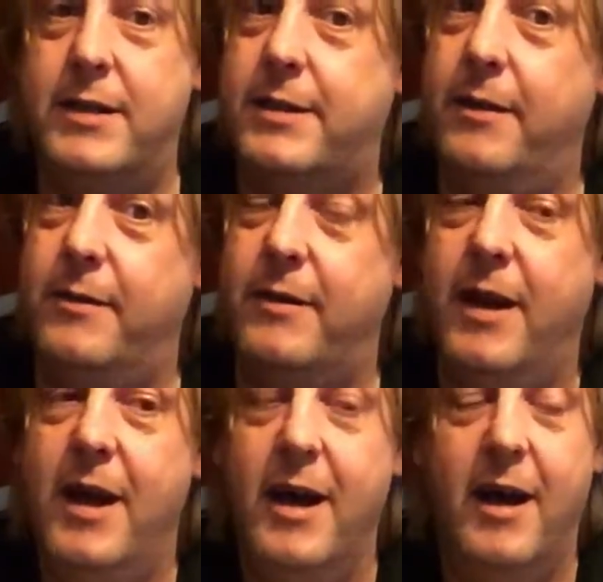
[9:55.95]
So
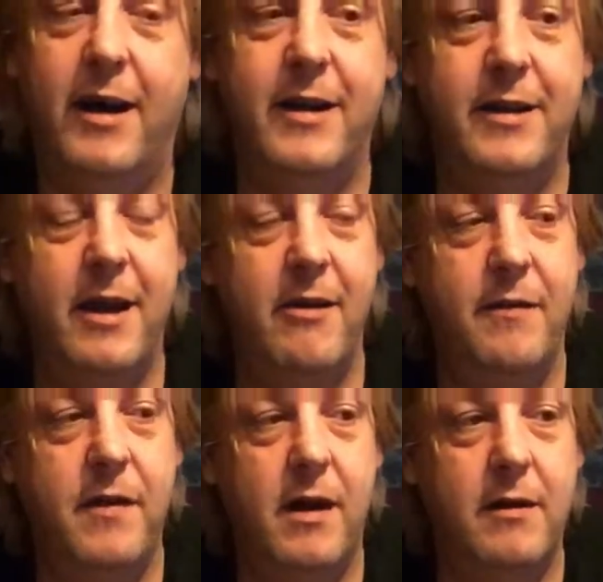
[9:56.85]
I don't know
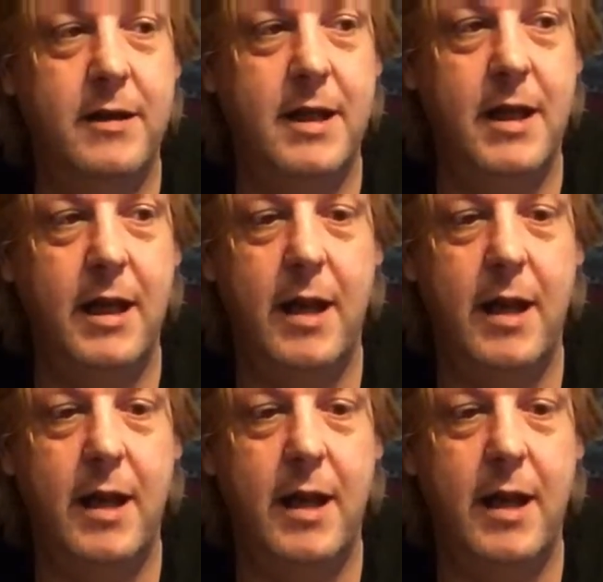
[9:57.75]
if y'all are dealing